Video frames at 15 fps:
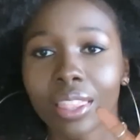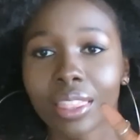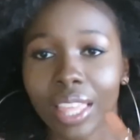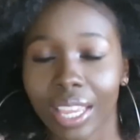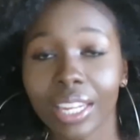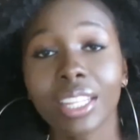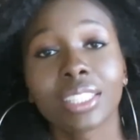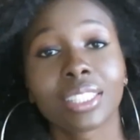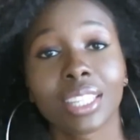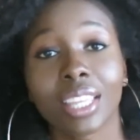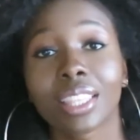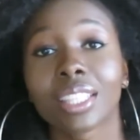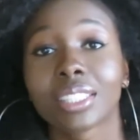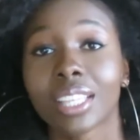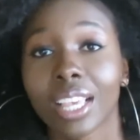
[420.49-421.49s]
they need to
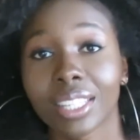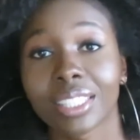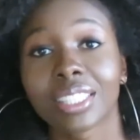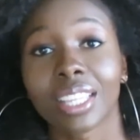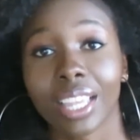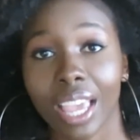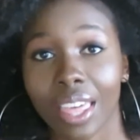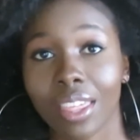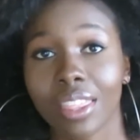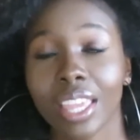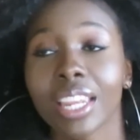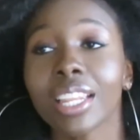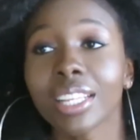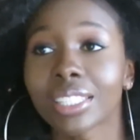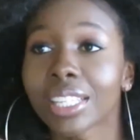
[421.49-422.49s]
get the test together.
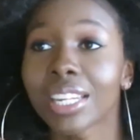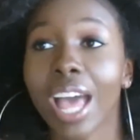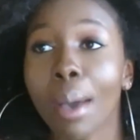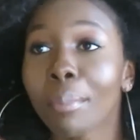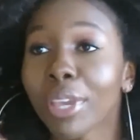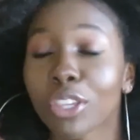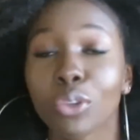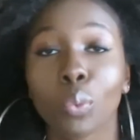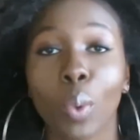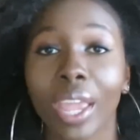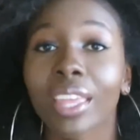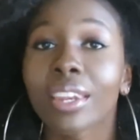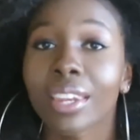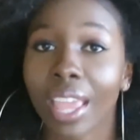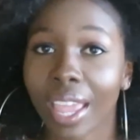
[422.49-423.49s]
They need to not make you
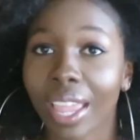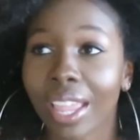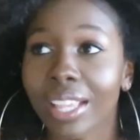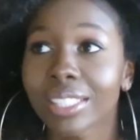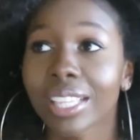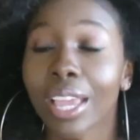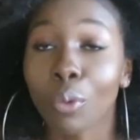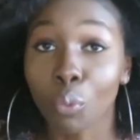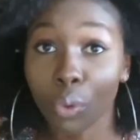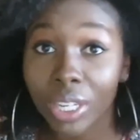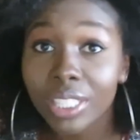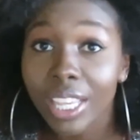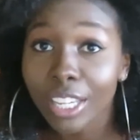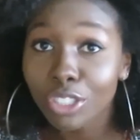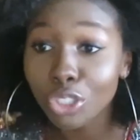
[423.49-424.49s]
wait days and
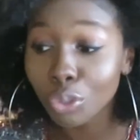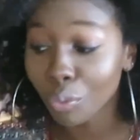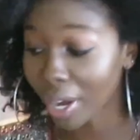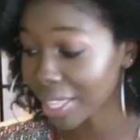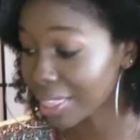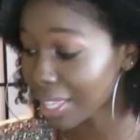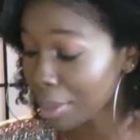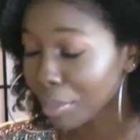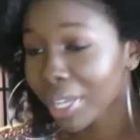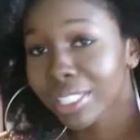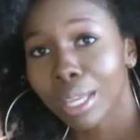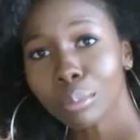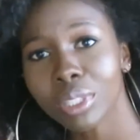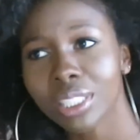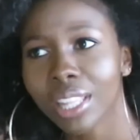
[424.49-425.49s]
retest you right then. Because
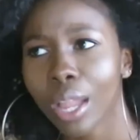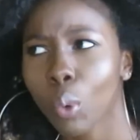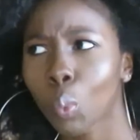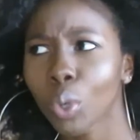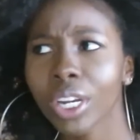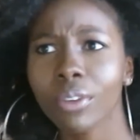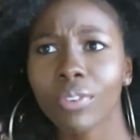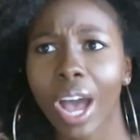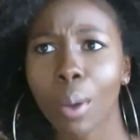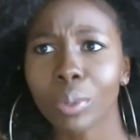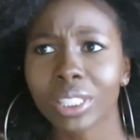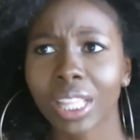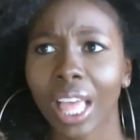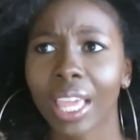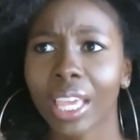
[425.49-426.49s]
I'm just like, what if I
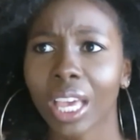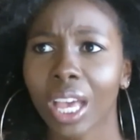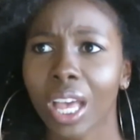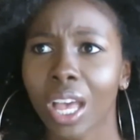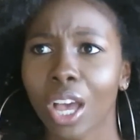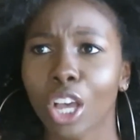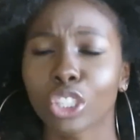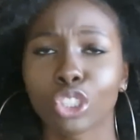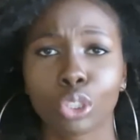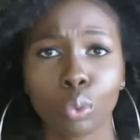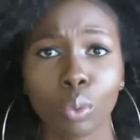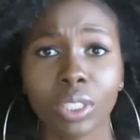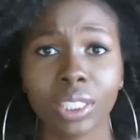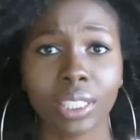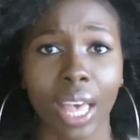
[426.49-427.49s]
was like
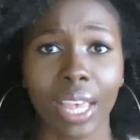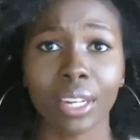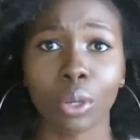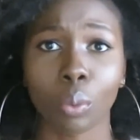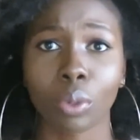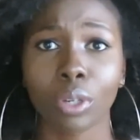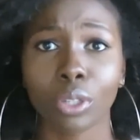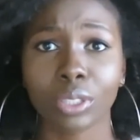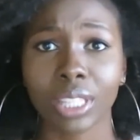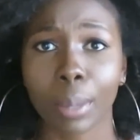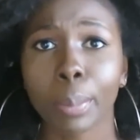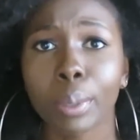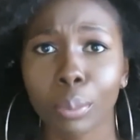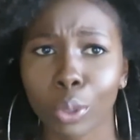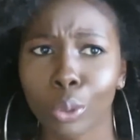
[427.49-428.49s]
suicidal? One of those type
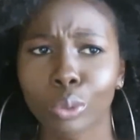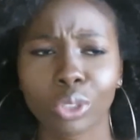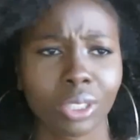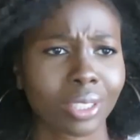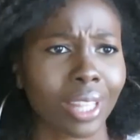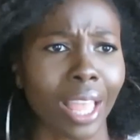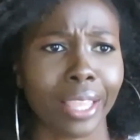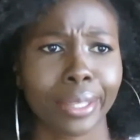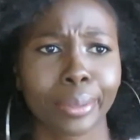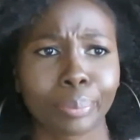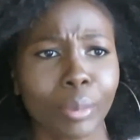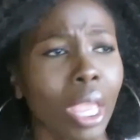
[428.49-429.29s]
of people who just like,